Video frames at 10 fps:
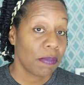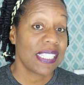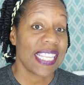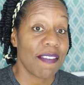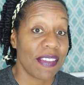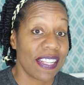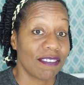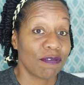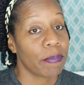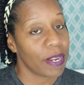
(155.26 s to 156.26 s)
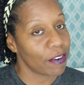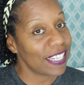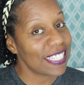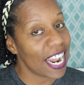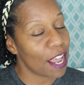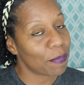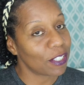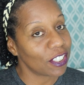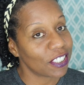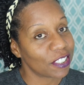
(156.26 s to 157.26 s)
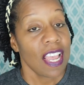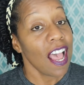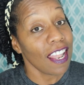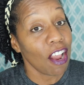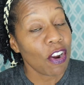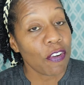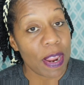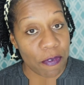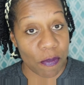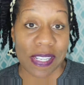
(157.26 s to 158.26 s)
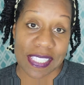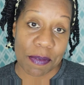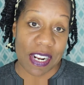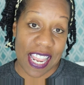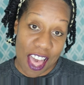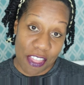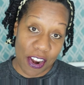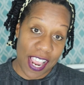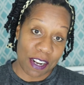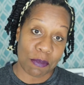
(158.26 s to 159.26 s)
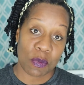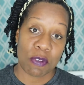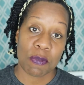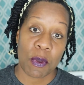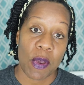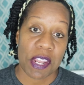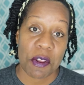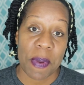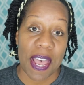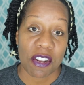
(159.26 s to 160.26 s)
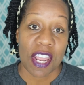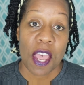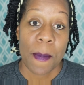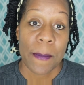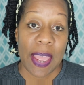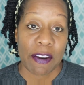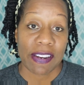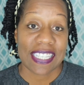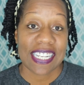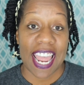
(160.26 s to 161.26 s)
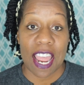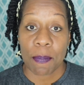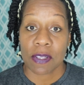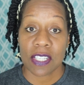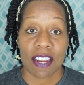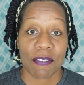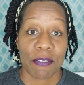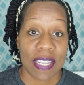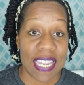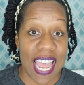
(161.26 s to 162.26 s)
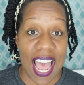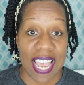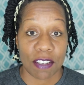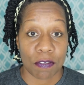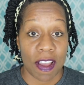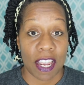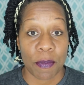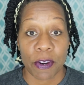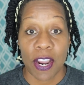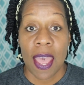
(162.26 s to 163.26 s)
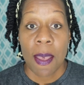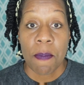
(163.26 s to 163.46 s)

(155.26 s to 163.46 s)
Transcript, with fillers: Number seven, berries and apples. Along with grapefruit and some of the other items we've spoken about, Berries and apples are really high in fiber.